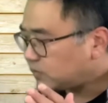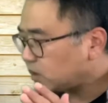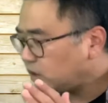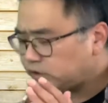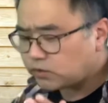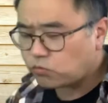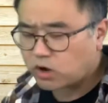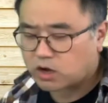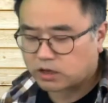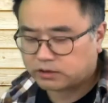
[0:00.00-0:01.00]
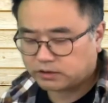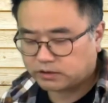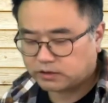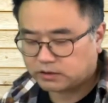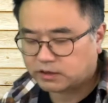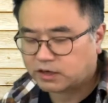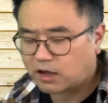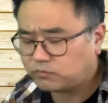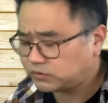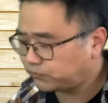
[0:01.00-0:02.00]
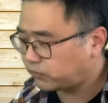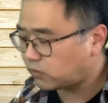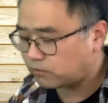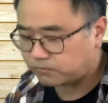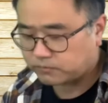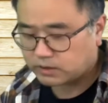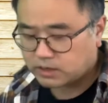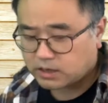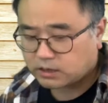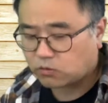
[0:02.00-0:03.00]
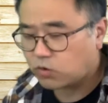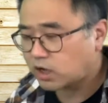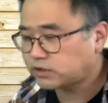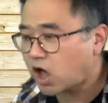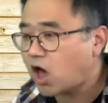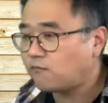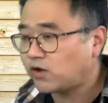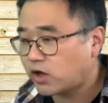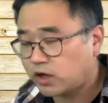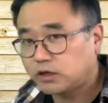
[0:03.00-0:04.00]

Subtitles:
is a word that comes from the word other